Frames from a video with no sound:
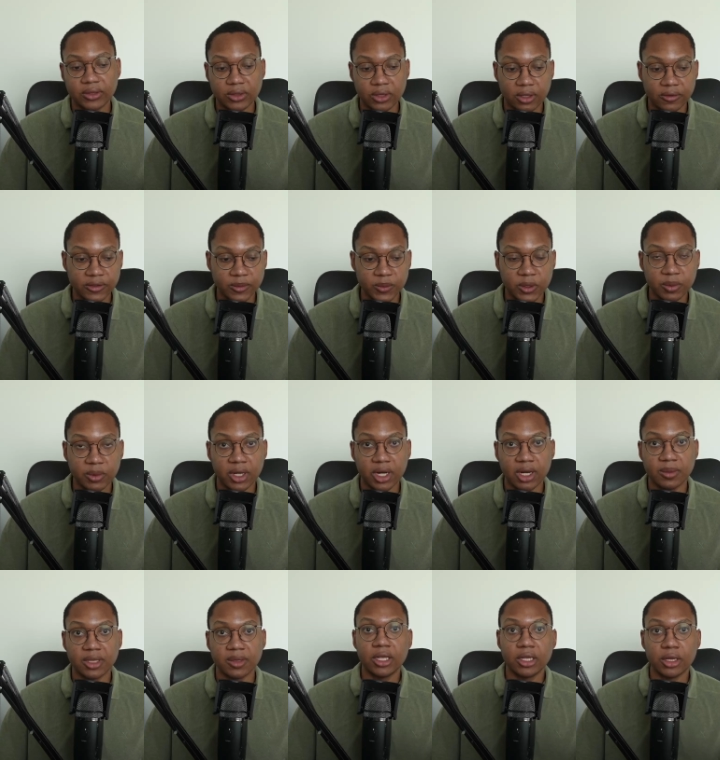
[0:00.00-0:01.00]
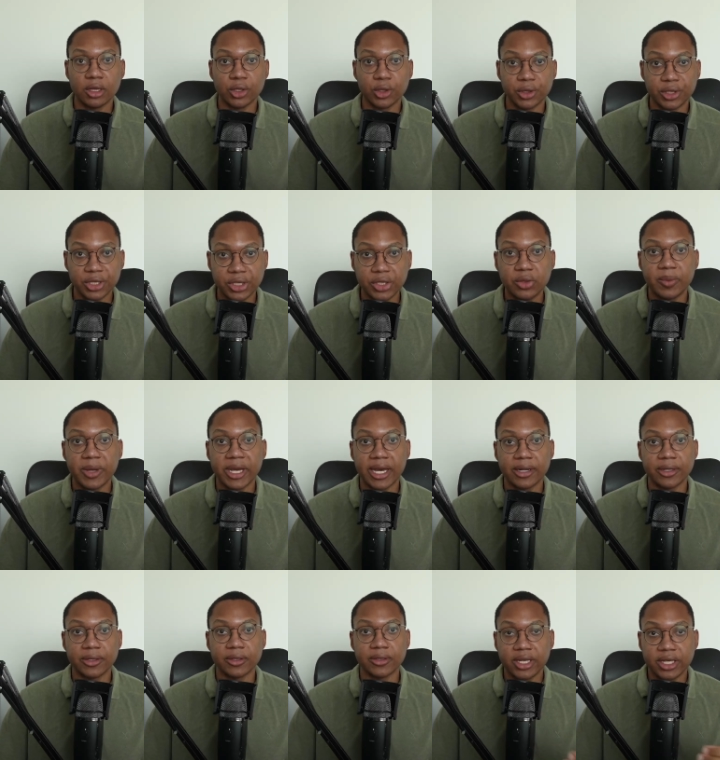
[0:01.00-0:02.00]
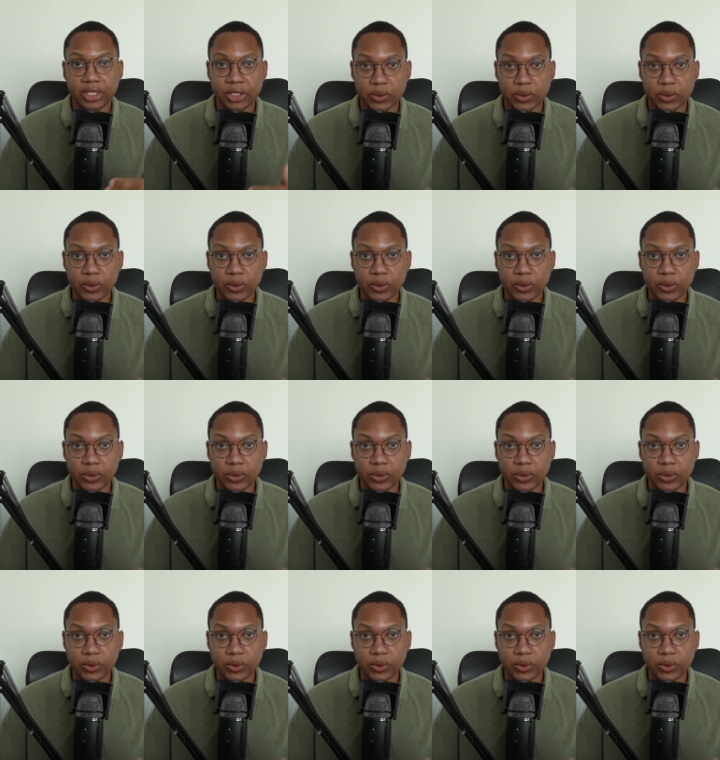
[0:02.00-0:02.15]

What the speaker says: solving more problems, learning new patterns,